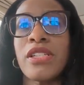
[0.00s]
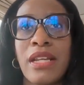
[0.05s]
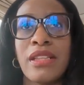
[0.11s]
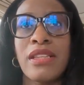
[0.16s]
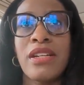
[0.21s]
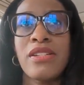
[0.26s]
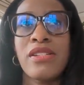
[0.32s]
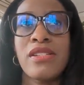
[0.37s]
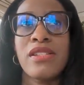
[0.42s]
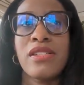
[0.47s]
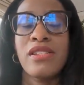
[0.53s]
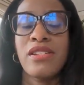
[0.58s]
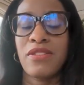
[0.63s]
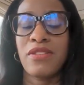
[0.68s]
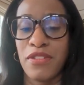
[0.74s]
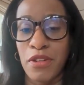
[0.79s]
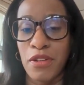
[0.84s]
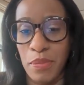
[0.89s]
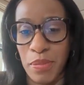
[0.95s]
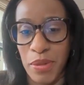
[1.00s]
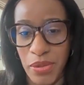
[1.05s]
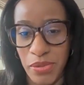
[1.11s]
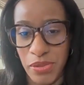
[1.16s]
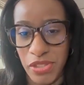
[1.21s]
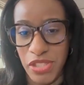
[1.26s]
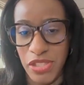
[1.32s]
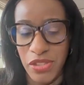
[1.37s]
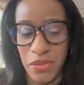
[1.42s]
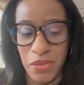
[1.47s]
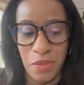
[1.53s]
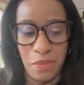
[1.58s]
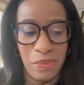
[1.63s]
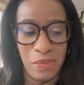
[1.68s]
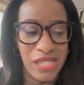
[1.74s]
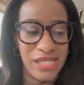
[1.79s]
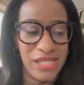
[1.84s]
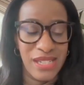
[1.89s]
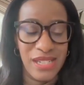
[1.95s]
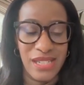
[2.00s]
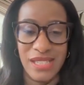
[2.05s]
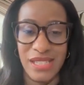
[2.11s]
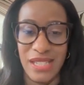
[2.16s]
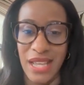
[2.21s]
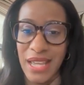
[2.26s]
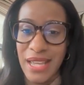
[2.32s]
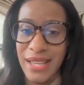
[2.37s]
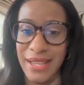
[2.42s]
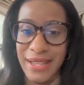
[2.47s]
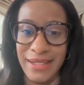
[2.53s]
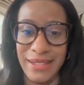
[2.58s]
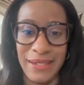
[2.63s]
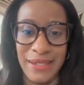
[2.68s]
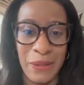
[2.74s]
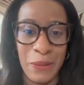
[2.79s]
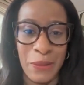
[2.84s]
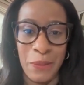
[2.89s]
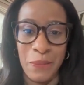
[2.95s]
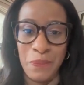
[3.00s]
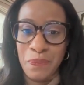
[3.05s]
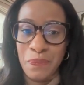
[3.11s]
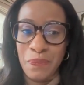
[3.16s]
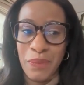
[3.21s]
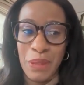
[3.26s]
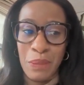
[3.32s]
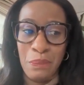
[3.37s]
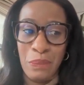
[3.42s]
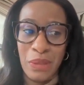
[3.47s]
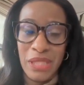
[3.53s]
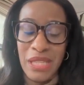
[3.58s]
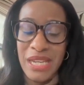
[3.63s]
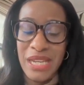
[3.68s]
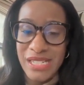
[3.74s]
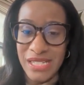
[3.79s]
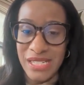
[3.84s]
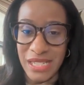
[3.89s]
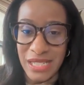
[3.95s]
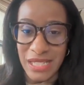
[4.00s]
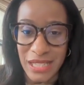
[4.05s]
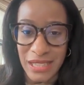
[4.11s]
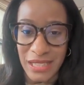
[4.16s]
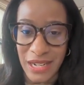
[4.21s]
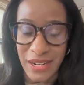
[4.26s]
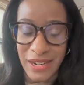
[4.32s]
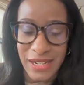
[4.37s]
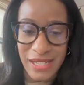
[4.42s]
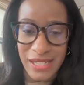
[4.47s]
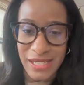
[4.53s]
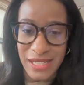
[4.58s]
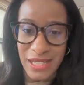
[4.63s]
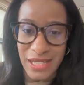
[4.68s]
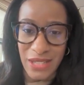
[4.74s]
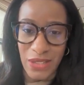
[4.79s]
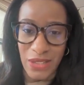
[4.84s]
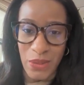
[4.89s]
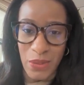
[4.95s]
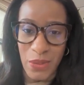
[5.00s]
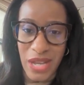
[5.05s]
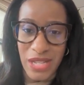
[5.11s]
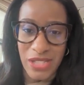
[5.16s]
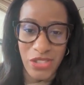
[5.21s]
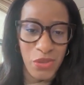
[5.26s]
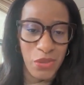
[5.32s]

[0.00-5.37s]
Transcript: Like there's a different approach to doing business in Malaysia than there is in the US.